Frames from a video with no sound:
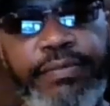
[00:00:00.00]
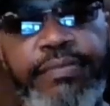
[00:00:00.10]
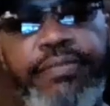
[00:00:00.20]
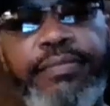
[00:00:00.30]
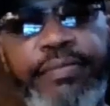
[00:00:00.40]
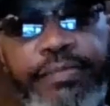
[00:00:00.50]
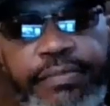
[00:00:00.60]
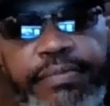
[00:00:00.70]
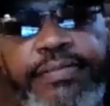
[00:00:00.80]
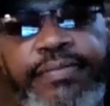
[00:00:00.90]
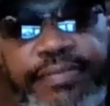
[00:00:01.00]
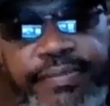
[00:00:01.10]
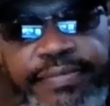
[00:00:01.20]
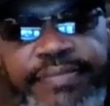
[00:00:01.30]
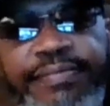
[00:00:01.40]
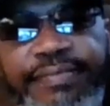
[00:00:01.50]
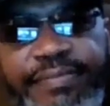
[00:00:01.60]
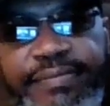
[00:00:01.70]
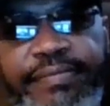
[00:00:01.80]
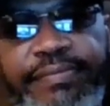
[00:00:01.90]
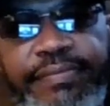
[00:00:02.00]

then you can start thinking about yourself.